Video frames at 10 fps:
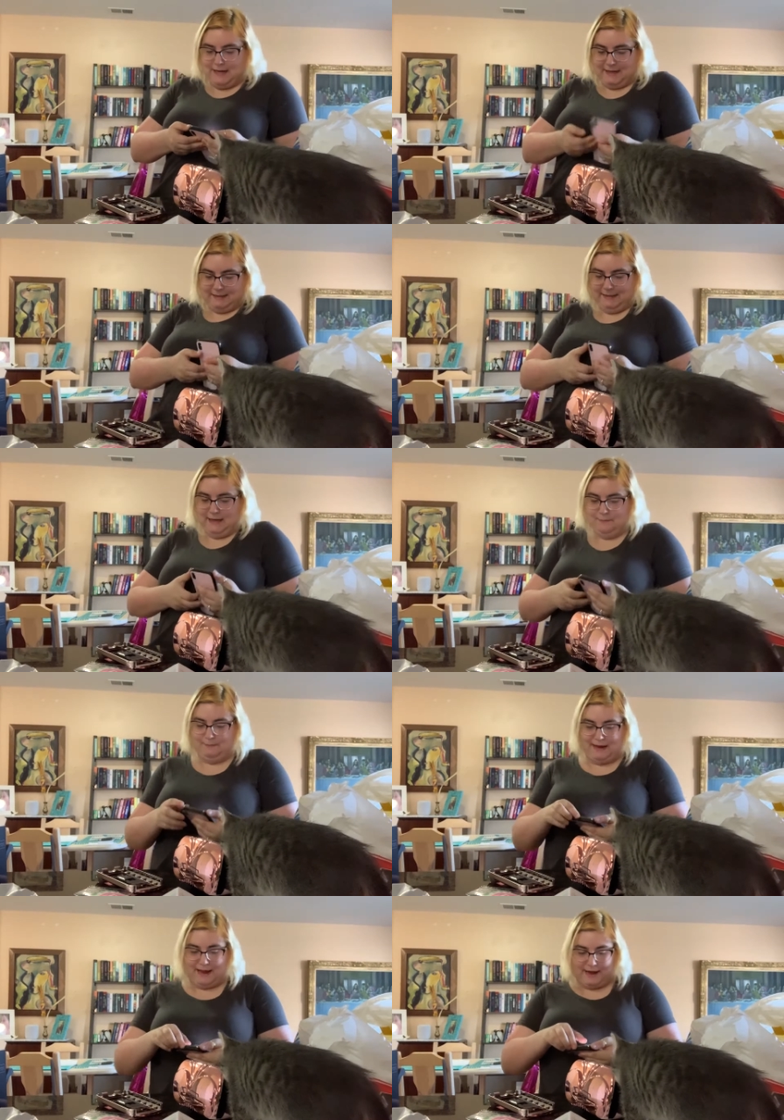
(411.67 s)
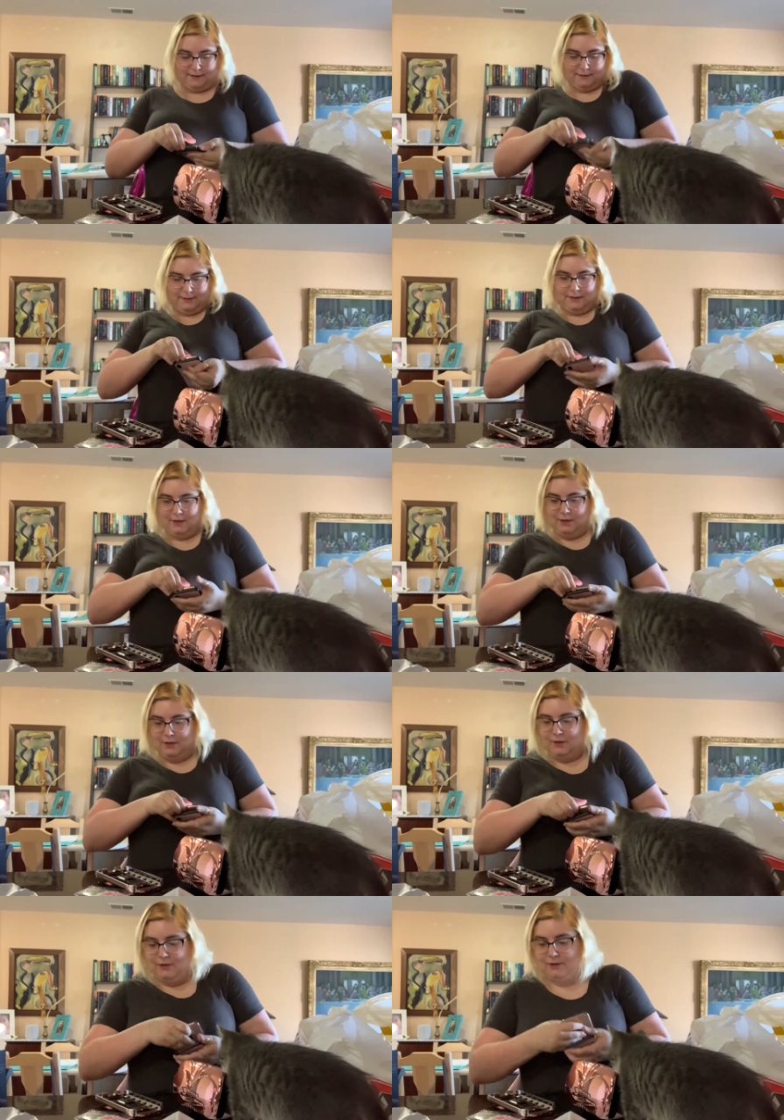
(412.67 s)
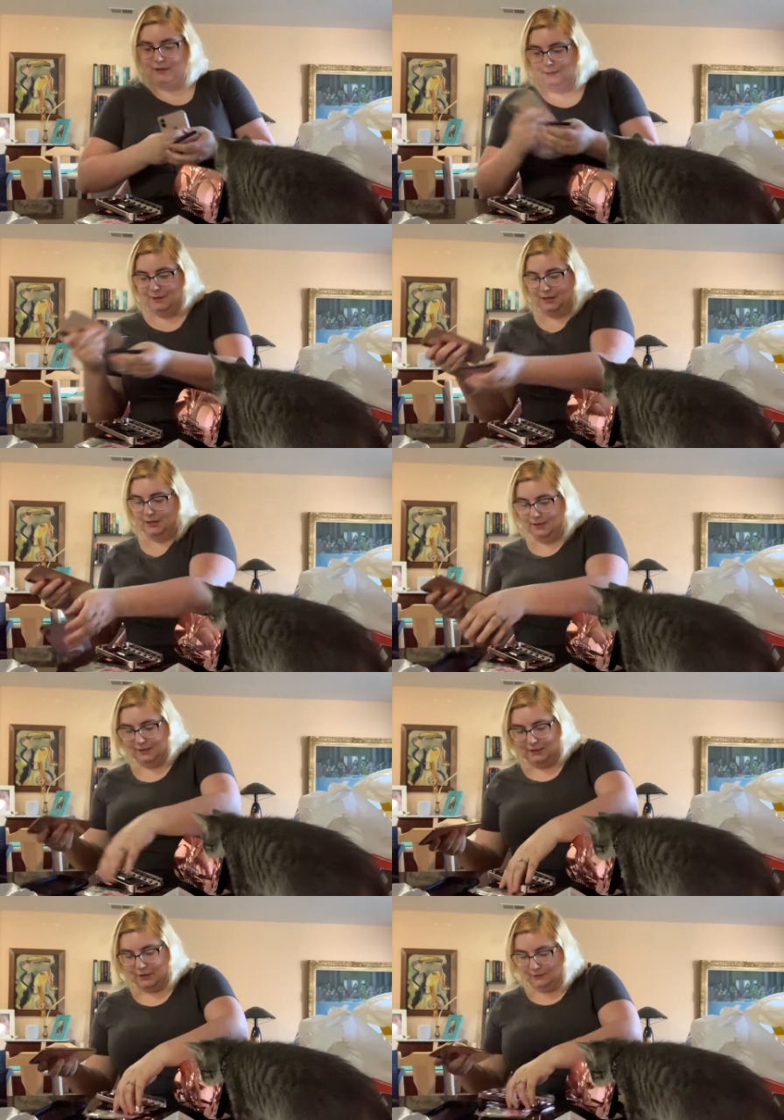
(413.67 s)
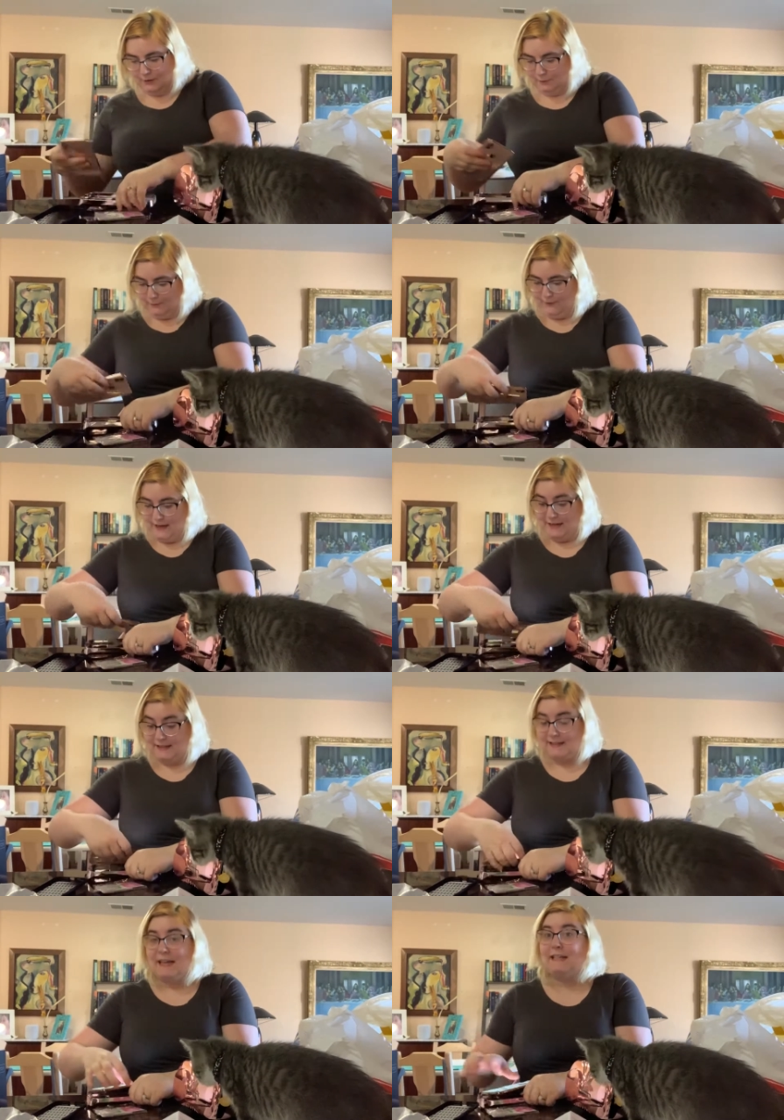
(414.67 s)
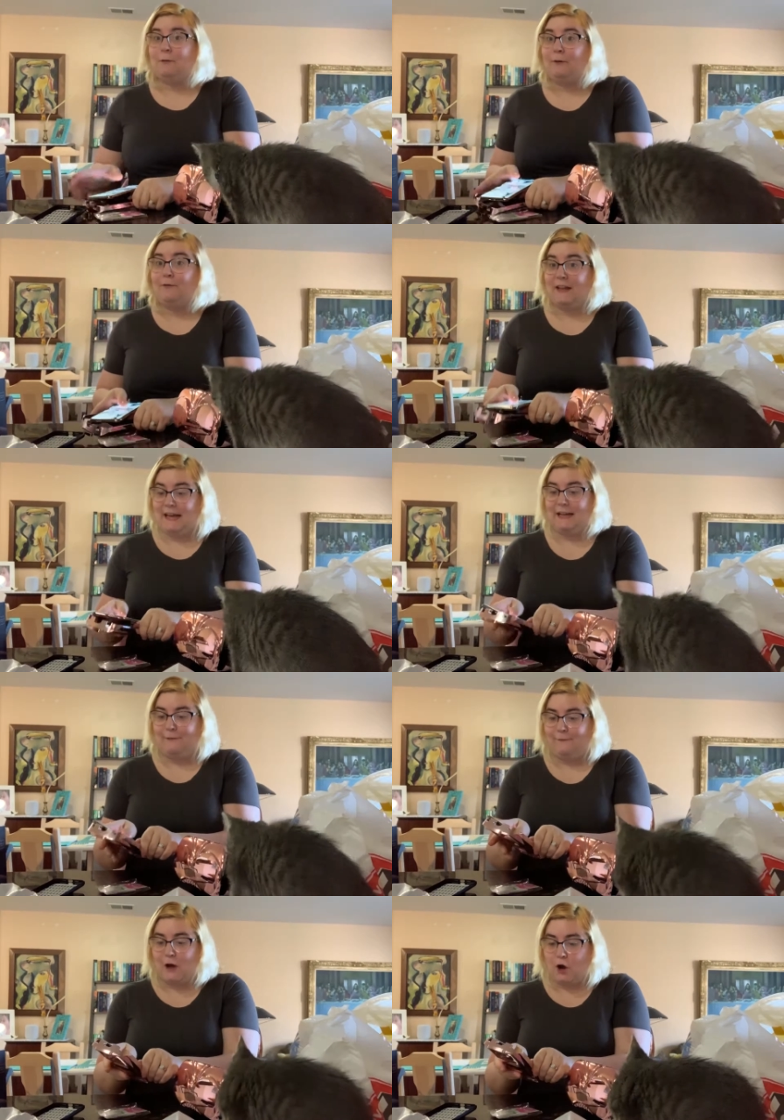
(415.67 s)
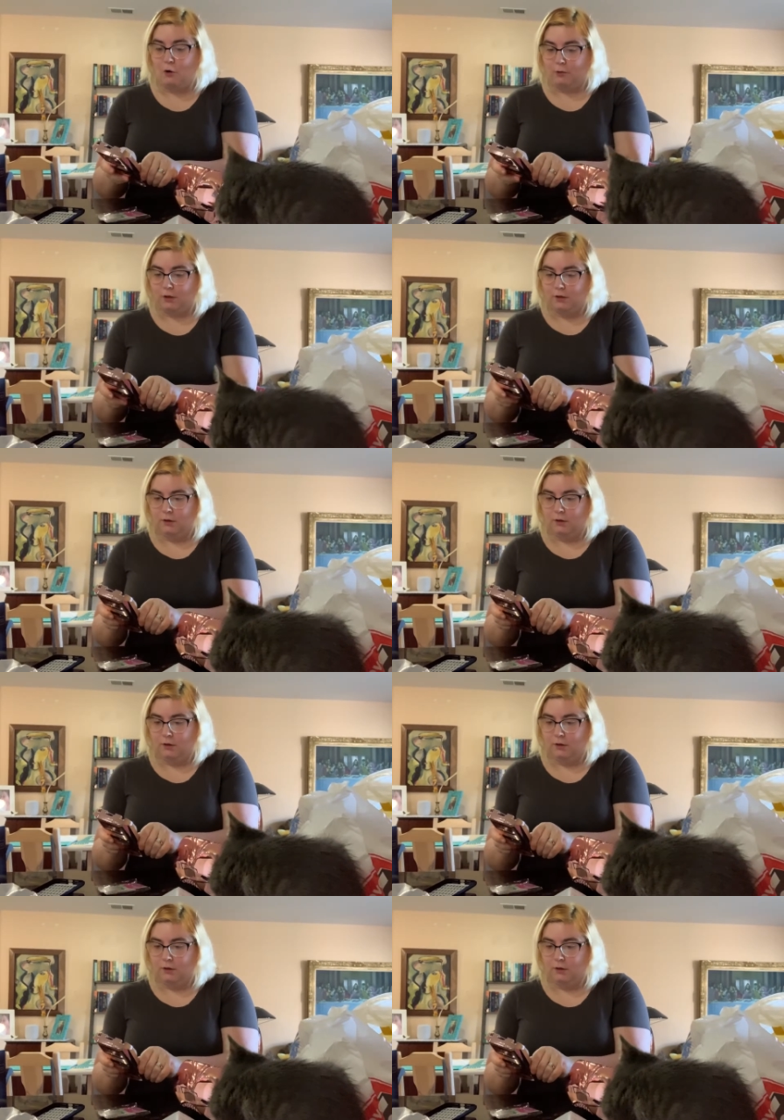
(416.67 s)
X10 Max. So I'm curious to know if this will fit. It says it will fit any phone.